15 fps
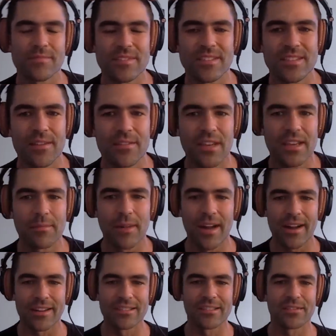7-8
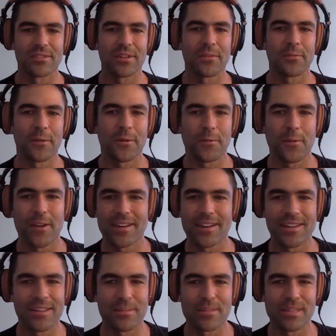miles of it, we're
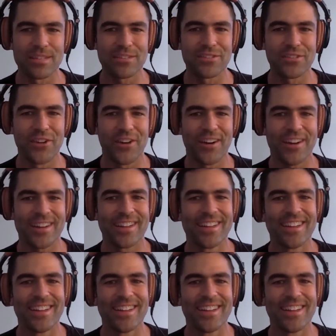running in the pitch dark.